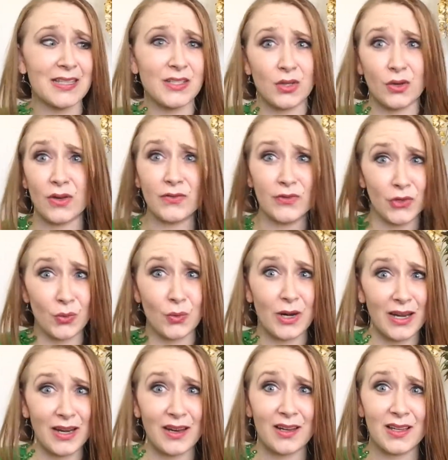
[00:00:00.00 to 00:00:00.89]
So if you're
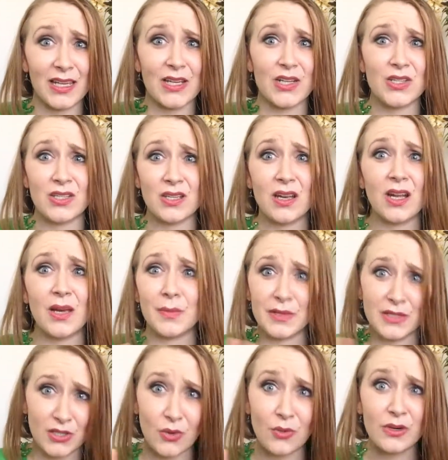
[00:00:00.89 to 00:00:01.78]
wanting a Clarisonic
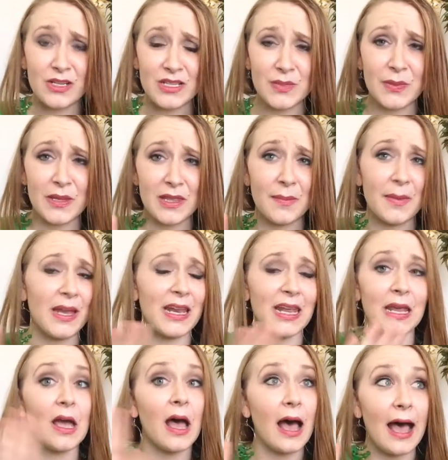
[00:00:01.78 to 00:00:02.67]
but don't want to spend the money,